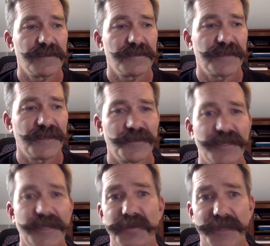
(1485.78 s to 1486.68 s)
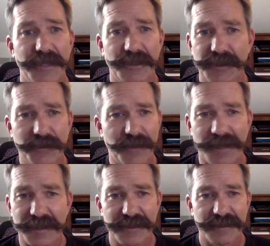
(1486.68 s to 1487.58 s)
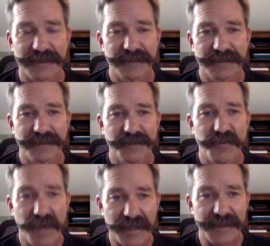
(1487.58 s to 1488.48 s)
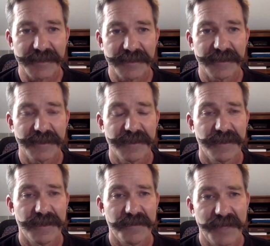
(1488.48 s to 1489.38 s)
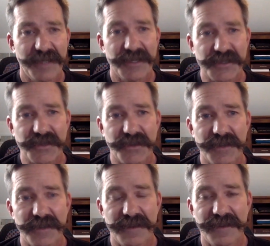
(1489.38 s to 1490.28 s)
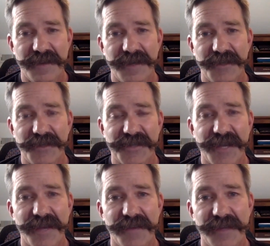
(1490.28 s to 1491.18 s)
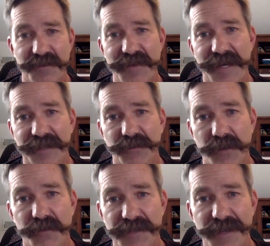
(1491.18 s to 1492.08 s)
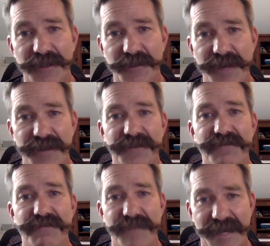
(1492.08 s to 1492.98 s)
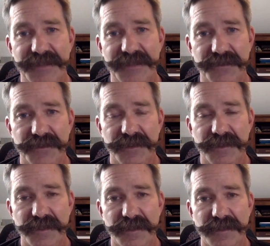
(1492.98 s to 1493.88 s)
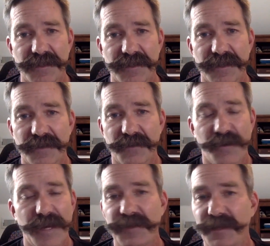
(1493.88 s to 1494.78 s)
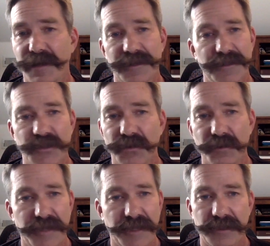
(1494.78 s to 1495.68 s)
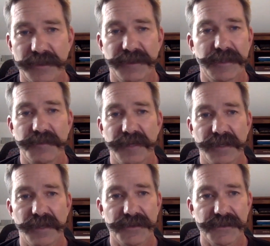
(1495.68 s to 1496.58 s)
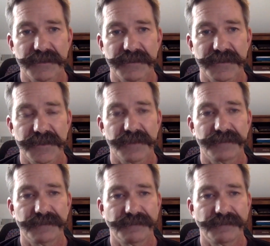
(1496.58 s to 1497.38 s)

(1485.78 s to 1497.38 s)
you know, being politically correct, but making sure that they understand the impact of what we're talking about is massive and way beyond you or me or anybody else. So,